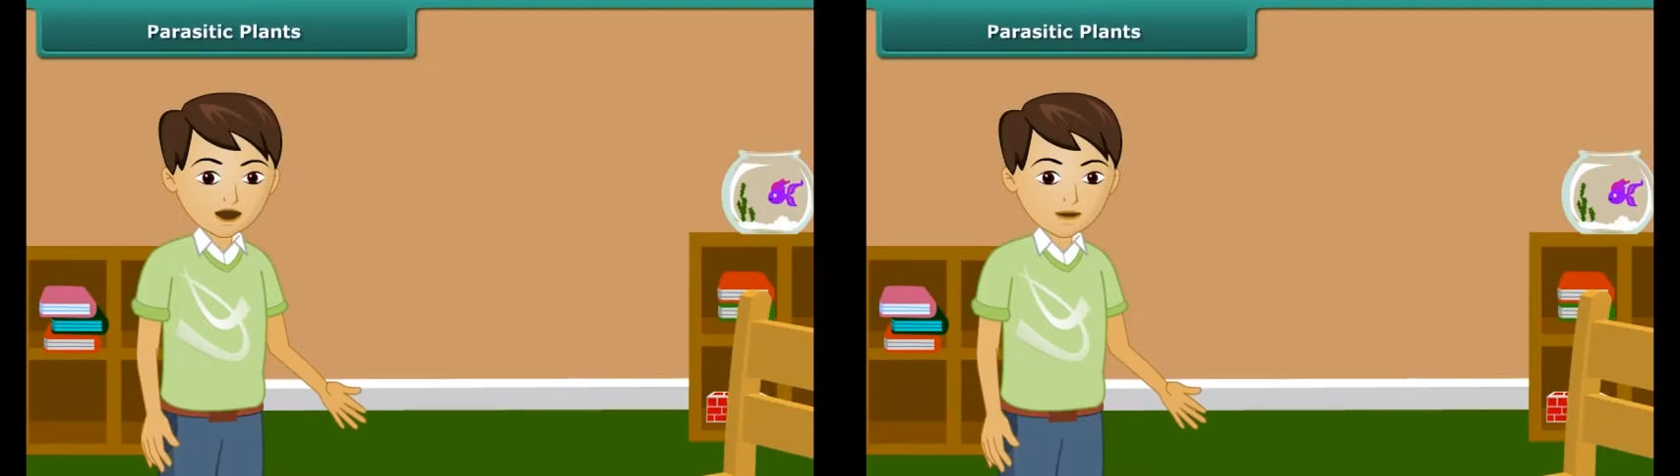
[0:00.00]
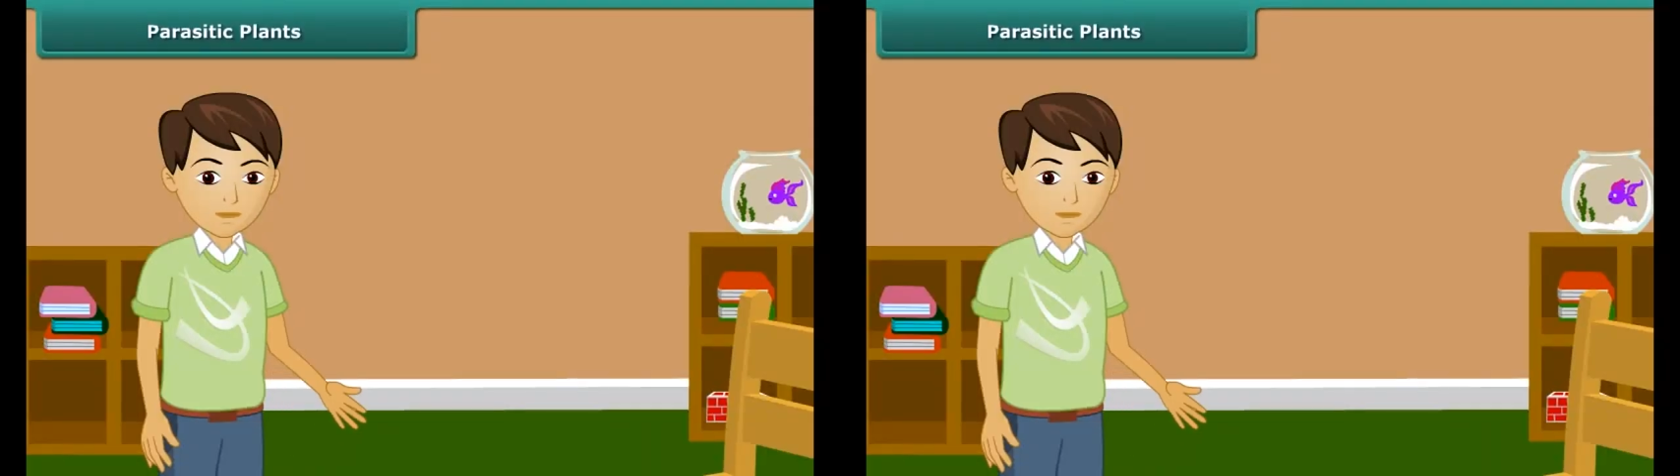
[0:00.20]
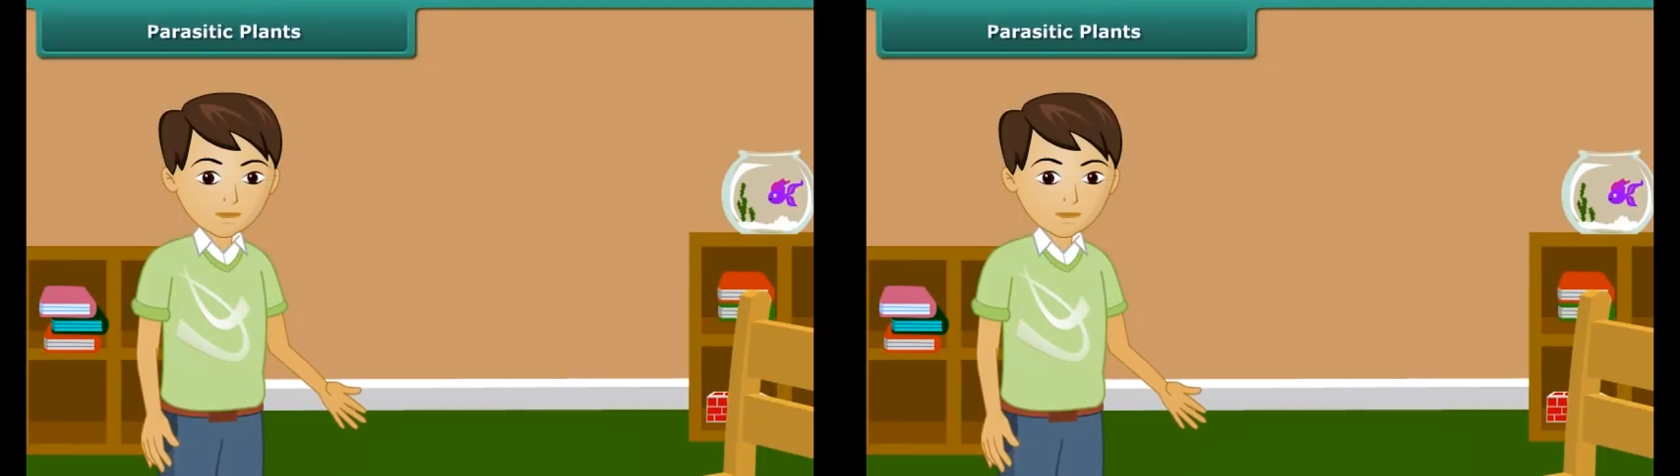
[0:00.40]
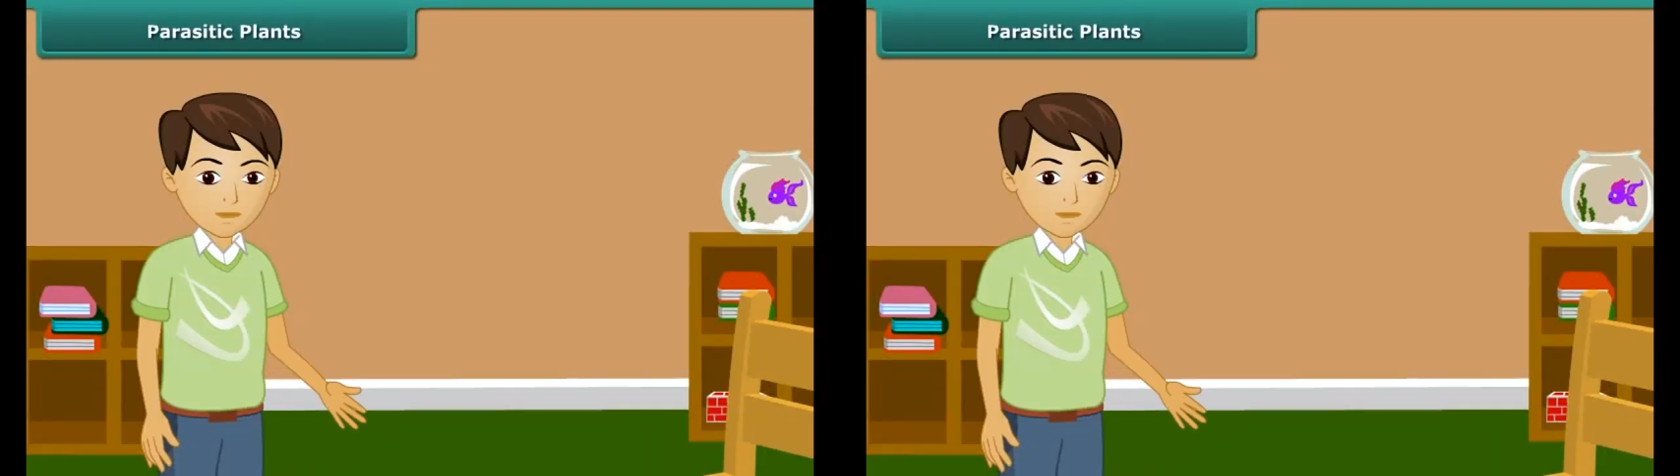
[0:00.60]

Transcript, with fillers: You might have